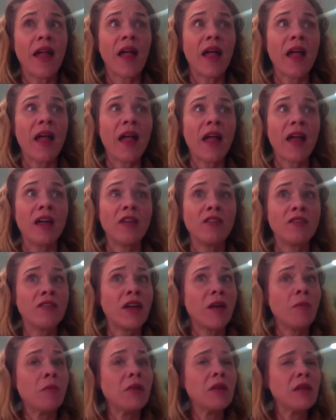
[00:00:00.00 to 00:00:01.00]
and
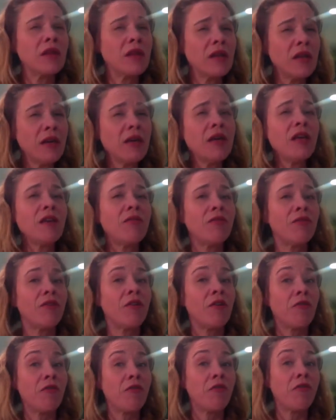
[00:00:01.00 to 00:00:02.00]
I believe
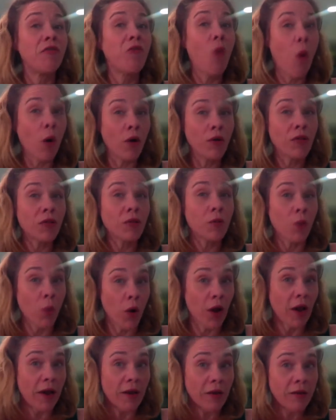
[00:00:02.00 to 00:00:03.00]
the fourth
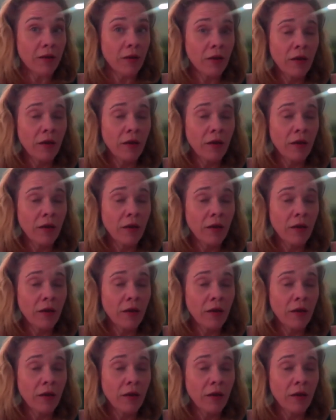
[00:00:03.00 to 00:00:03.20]
grade.